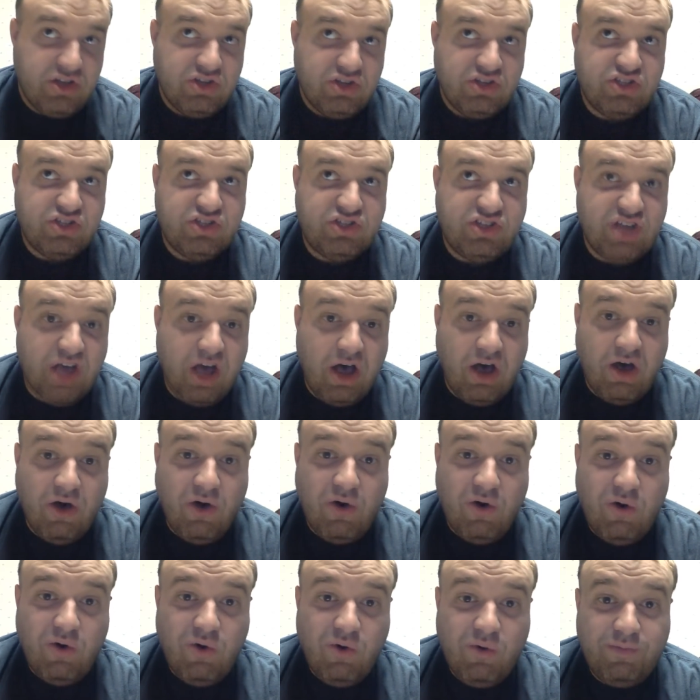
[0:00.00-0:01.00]

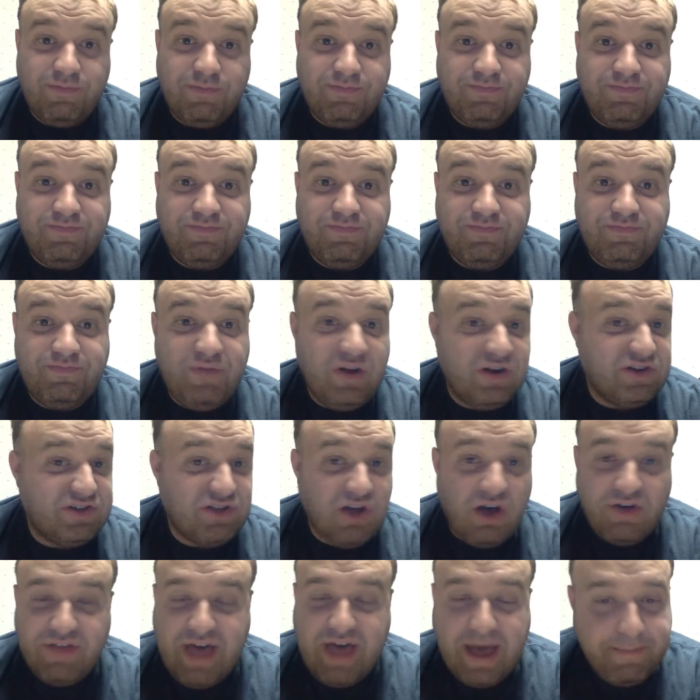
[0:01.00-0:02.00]
So there's
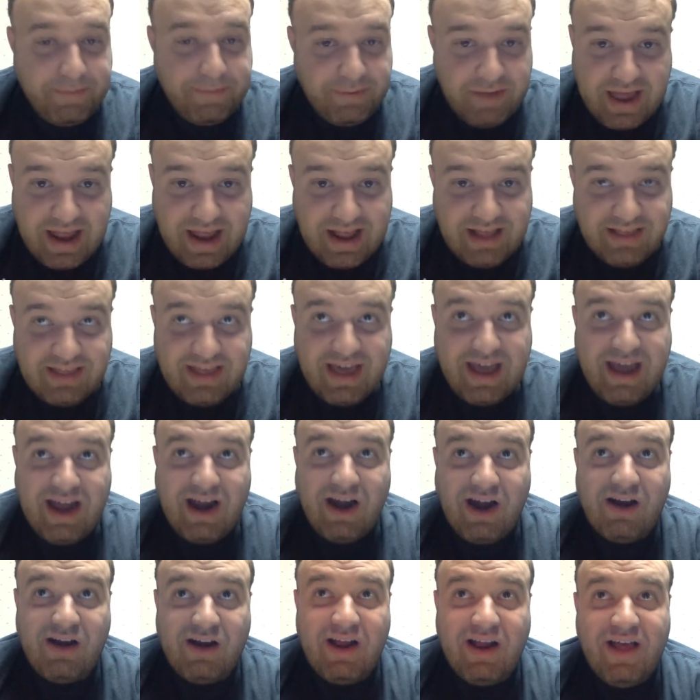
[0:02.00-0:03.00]
all that playing
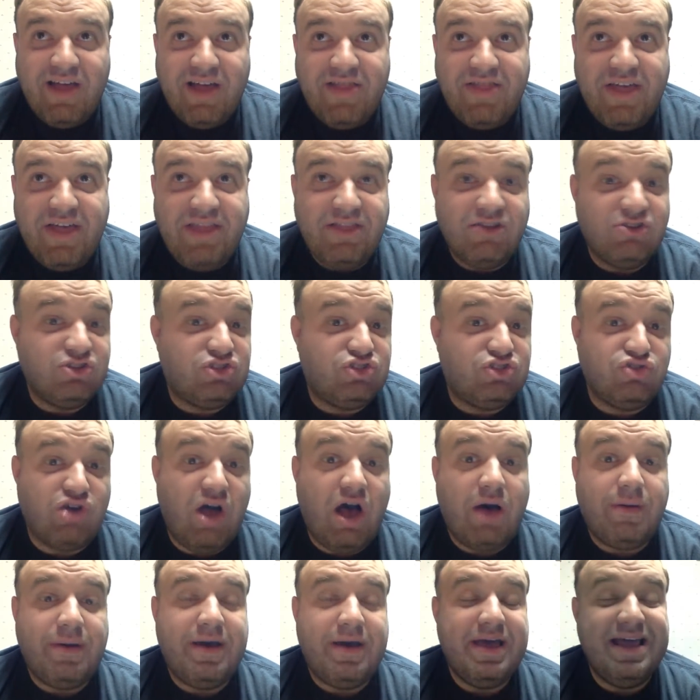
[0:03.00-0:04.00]
there. Then there's
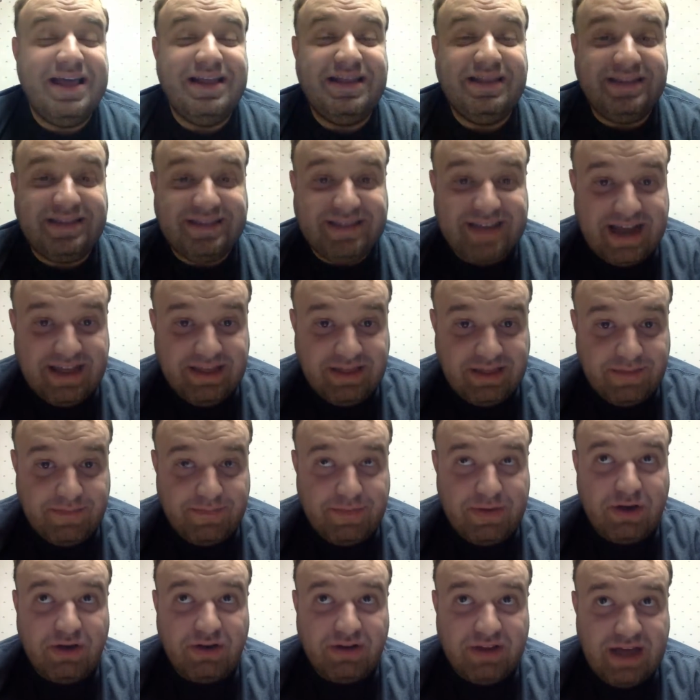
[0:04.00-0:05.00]
drama inside the
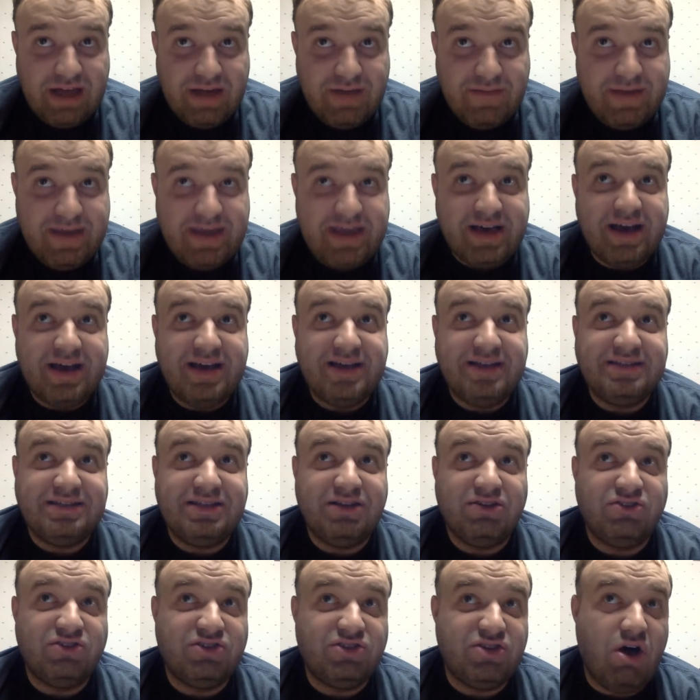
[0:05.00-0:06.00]
building because
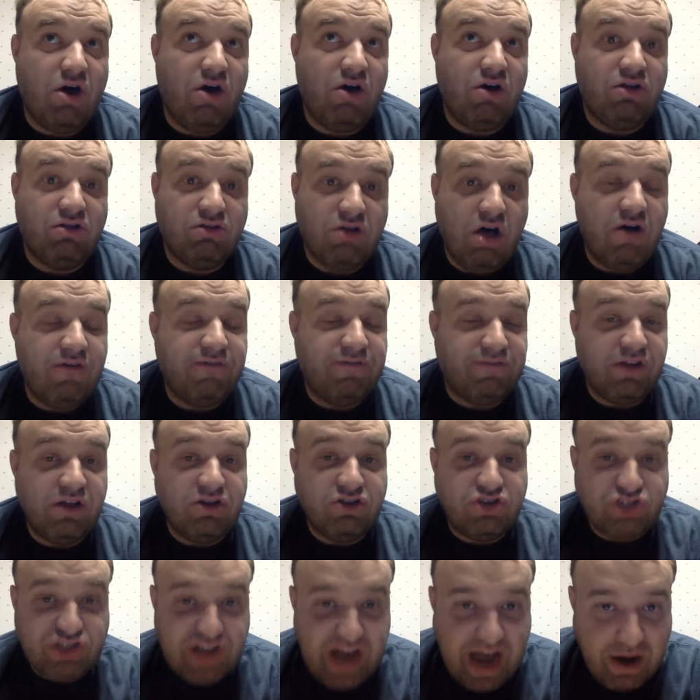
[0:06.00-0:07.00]
they're installing low
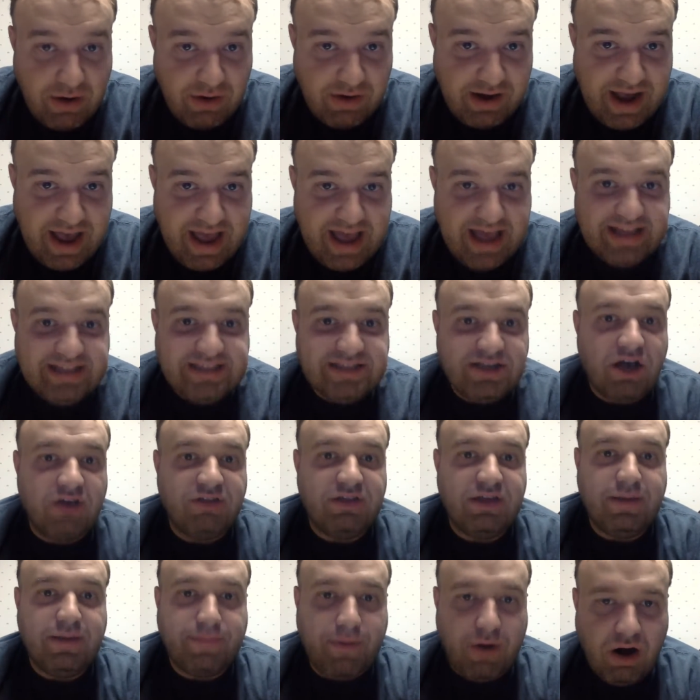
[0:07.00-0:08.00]
flow shower heads in all
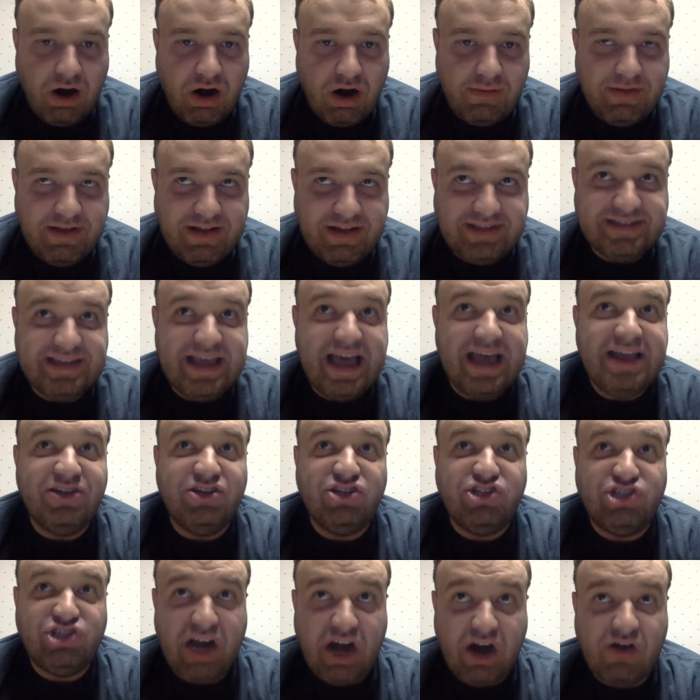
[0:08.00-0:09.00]
the apartments, and
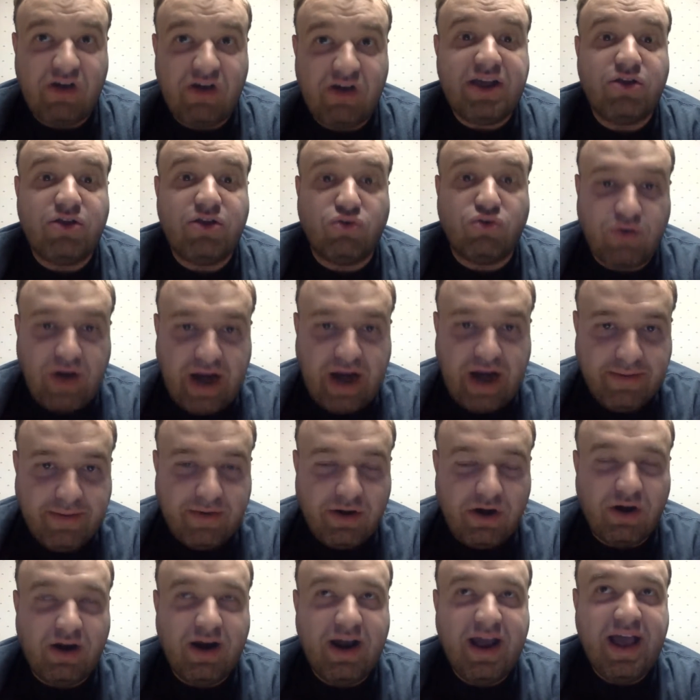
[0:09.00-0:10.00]
Jerry,
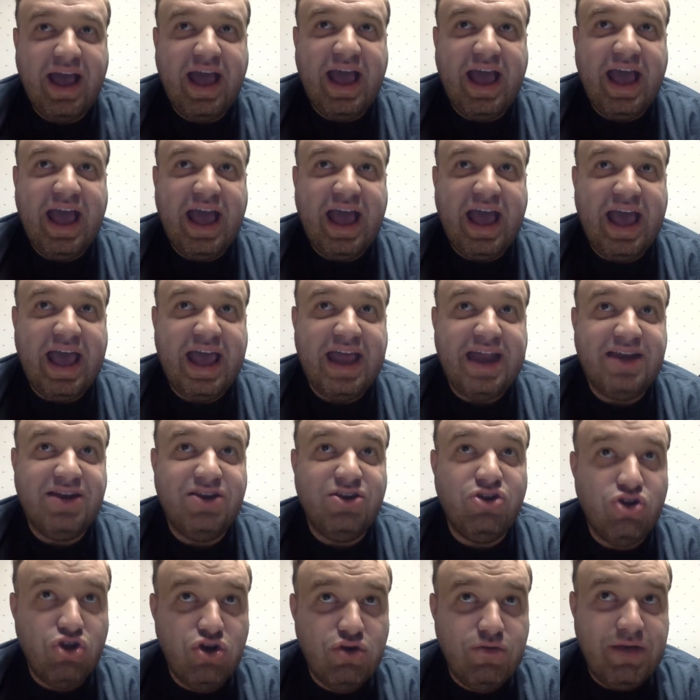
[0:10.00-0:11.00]
Kramer,
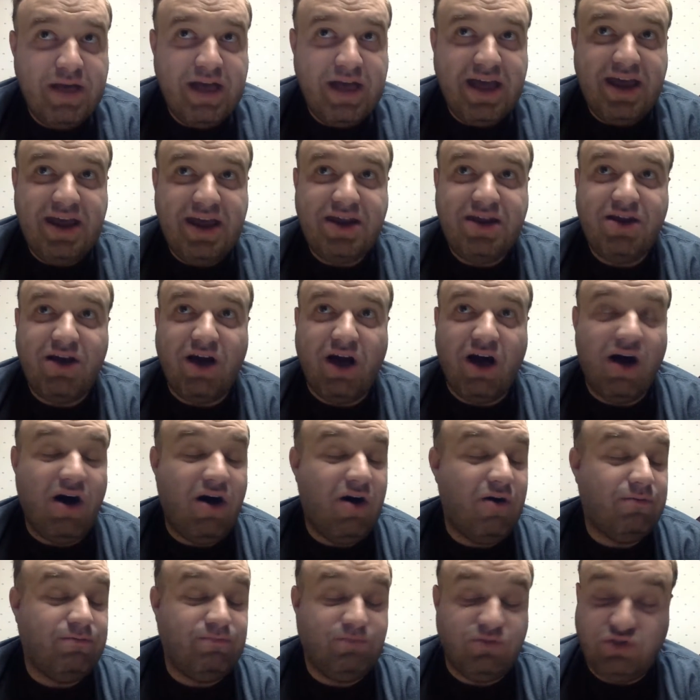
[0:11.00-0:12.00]
and Newman
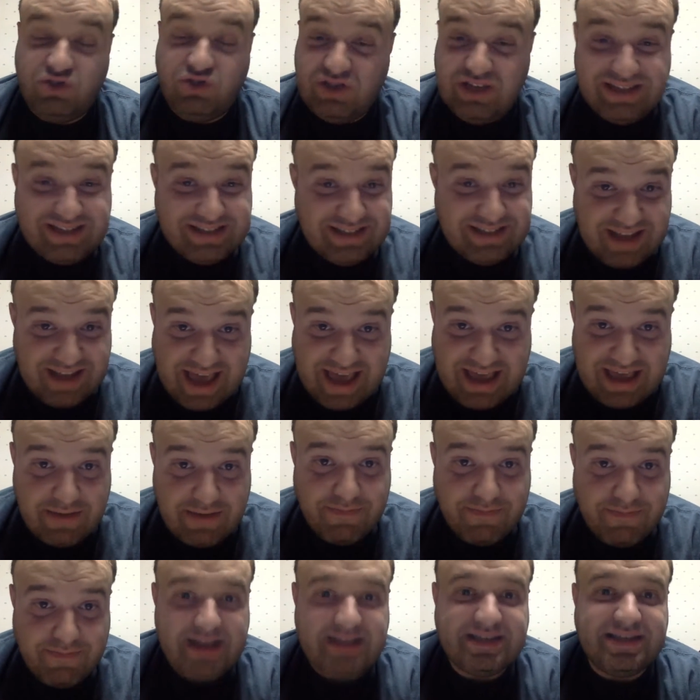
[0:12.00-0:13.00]
all dislike
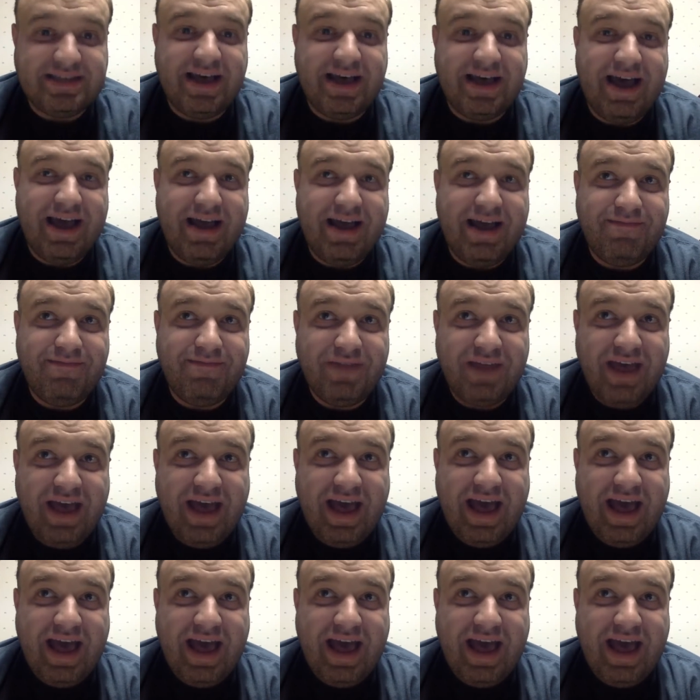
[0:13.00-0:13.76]
it big time.